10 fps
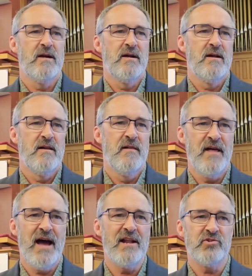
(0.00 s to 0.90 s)

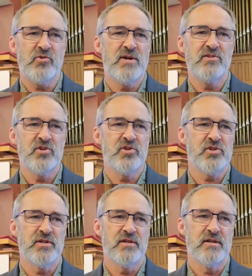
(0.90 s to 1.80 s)
that
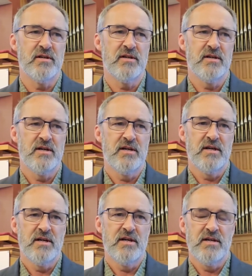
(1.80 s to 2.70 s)
transition
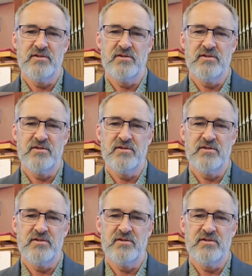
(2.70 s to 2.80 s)
is